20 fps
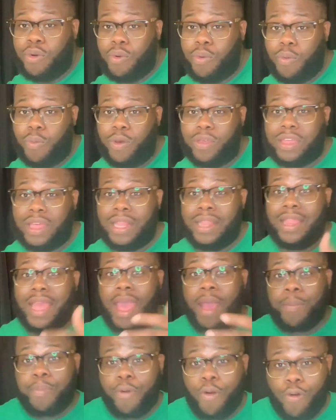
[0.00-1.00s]
within
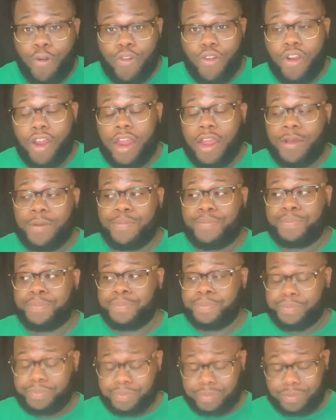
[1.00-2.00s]
that program,
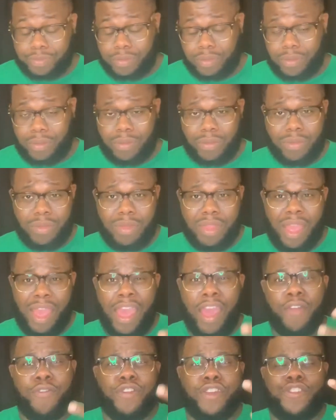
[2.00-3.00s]

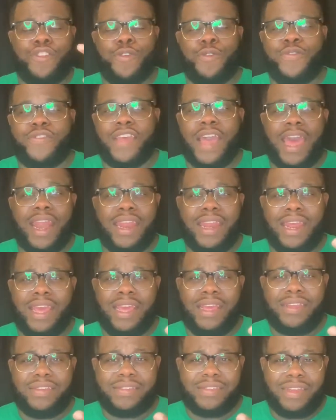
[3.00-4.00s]
every 2
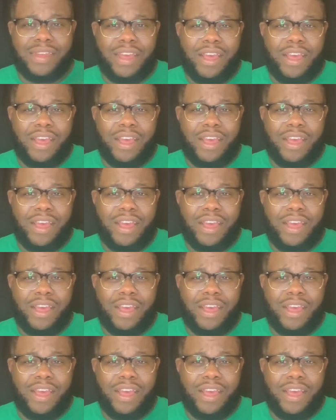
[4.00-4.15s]
Saturdays,